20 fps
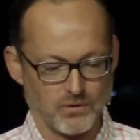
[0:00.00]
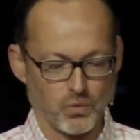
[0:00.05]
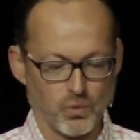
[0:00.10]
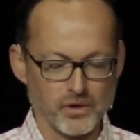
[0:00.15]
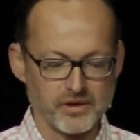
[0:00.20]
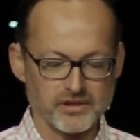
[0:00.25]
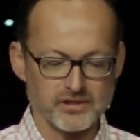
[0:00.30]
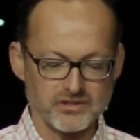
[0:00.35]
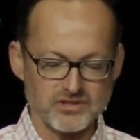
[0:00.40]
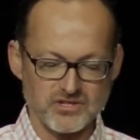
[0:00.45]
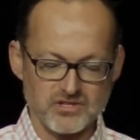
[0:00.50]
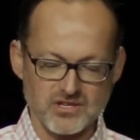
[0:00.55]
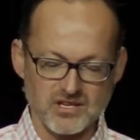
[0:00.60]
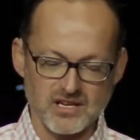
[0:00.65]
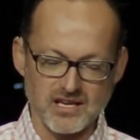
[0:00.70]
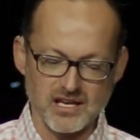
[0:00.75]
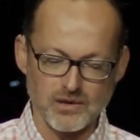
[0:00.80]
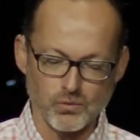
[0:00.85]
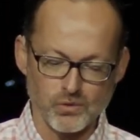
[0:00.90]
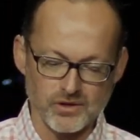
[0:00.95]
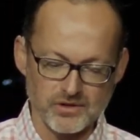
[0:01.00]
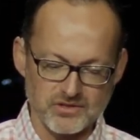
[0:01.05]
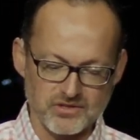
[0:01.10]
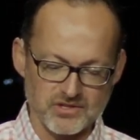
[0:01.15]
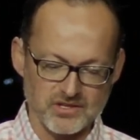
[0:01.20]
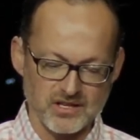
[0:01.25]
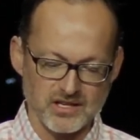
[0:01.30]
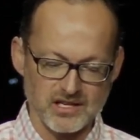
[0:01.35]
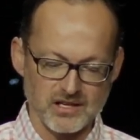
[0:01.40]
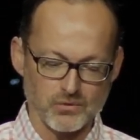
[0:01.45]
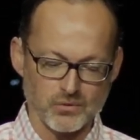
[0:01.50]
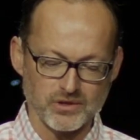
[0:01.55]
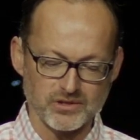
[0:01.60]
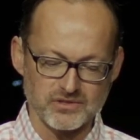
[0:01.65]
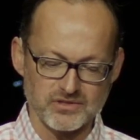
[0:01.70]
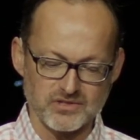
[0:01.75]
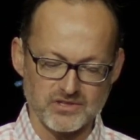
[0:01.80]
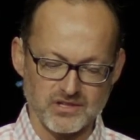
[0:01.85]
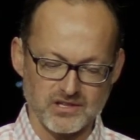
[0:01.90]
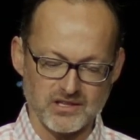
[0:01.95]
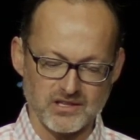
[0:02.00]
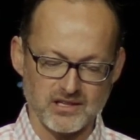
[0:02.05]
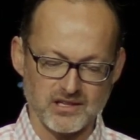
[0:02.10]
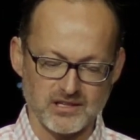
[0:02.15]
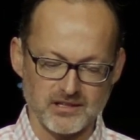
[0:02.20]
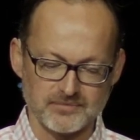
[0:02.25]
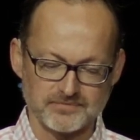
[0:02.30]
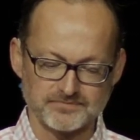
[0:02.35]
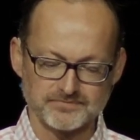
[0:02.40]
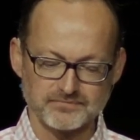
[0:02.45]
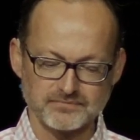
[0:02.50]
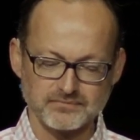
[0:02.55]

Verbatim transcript: we'll see, we'll see, we'll see.